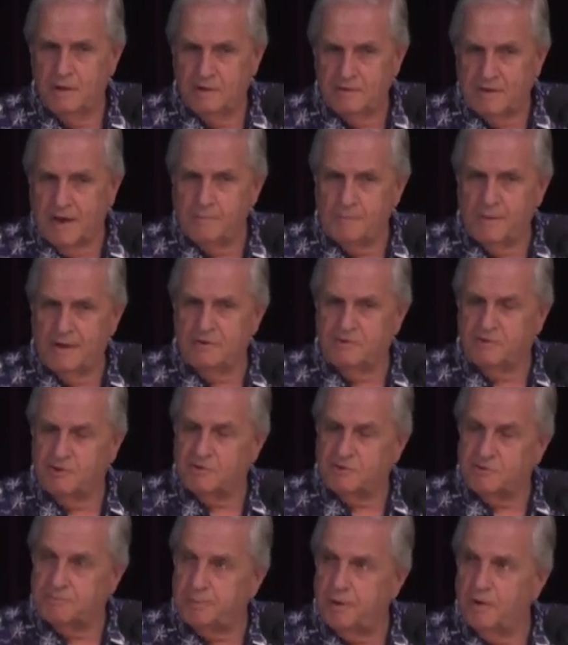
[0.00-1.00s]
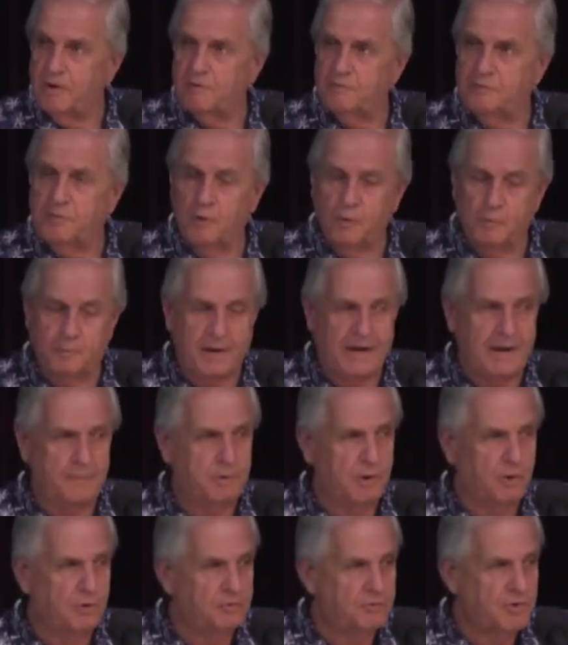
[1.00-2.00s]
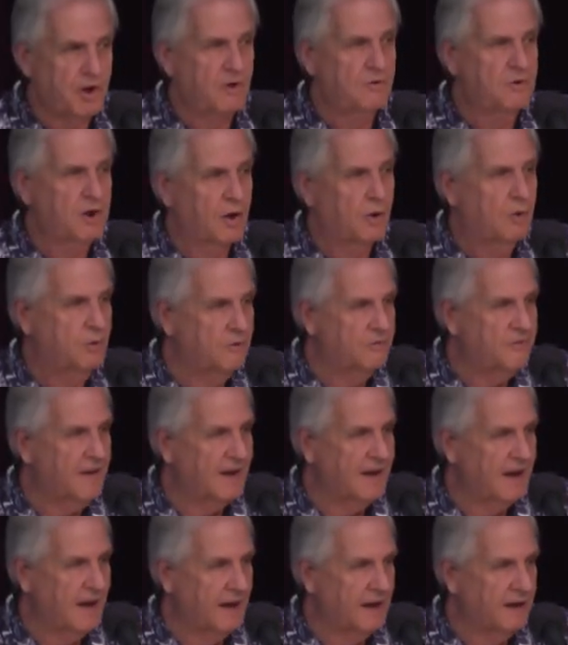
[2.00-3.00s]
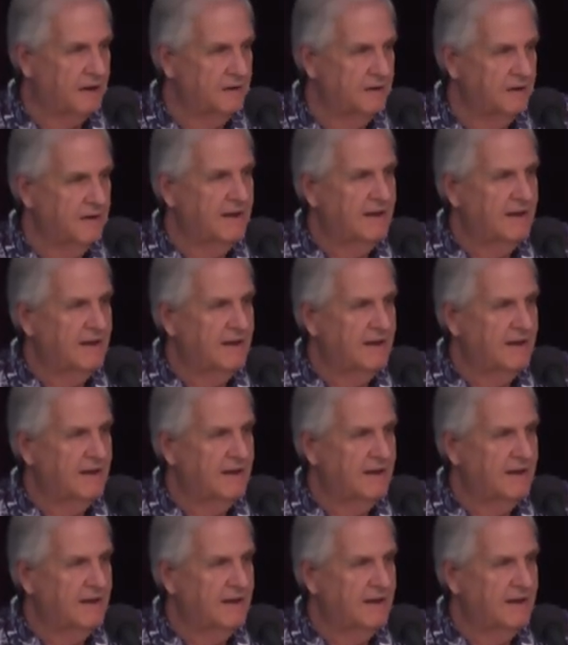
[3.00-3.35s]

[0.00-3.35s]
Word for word: That means that spirit filled people who don't know who they are,